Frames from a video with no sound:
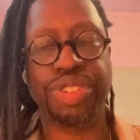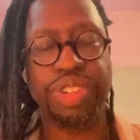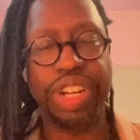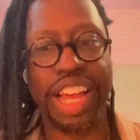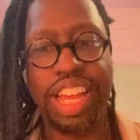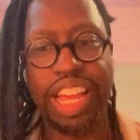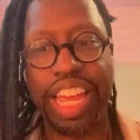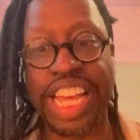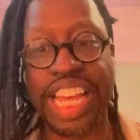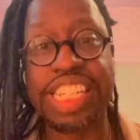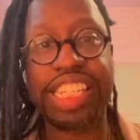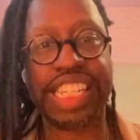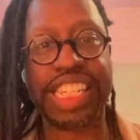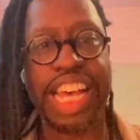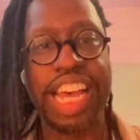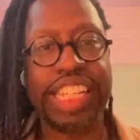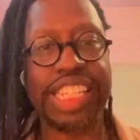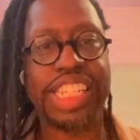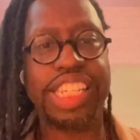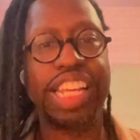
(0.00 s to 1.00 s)

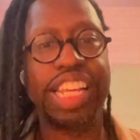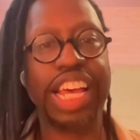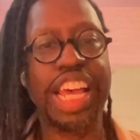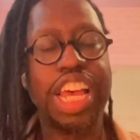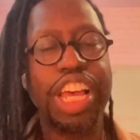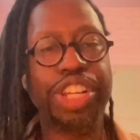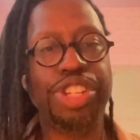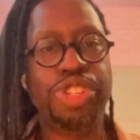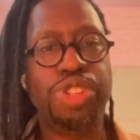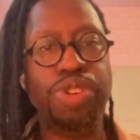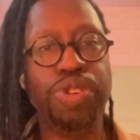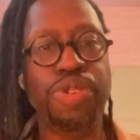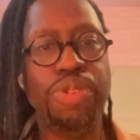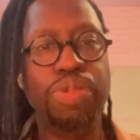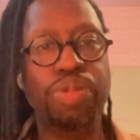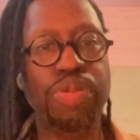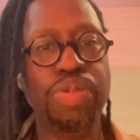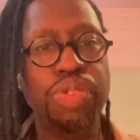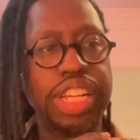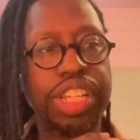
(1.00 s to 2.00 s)
insights
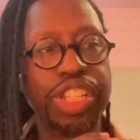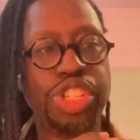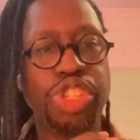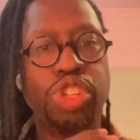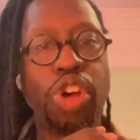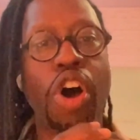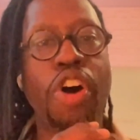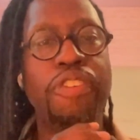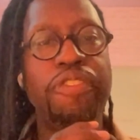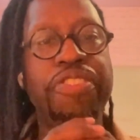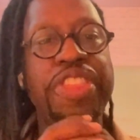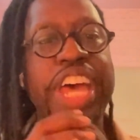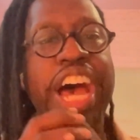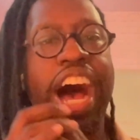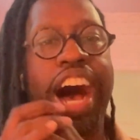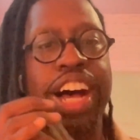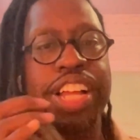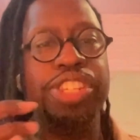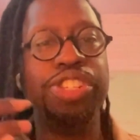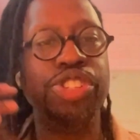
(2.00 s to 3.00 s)
to solve the
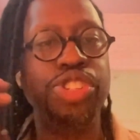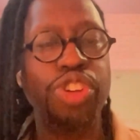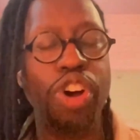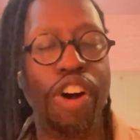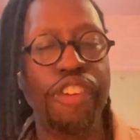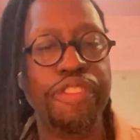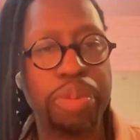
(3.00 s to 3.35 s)
unsolved